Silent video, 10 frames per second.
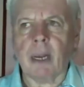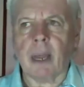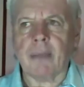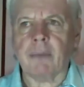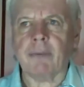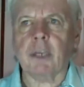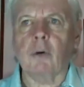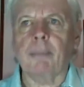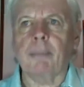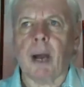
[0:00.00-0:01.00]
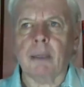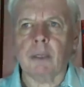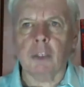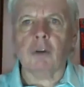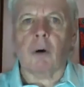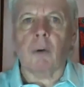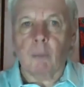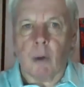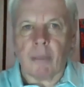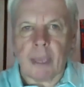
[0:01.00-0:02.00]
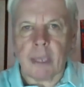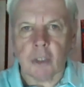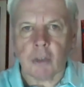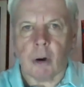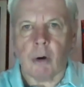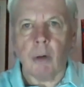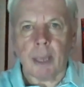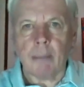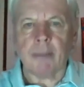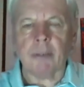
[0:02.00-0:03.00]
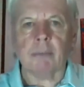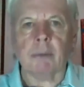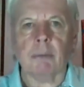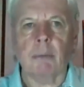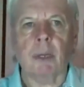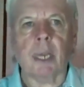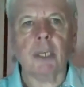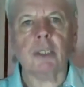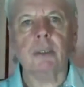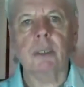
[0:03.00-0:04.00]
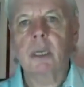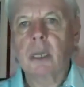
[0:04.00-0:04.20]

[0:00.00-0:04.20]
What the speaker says: life difficult by controlling what they control, like methods of communication.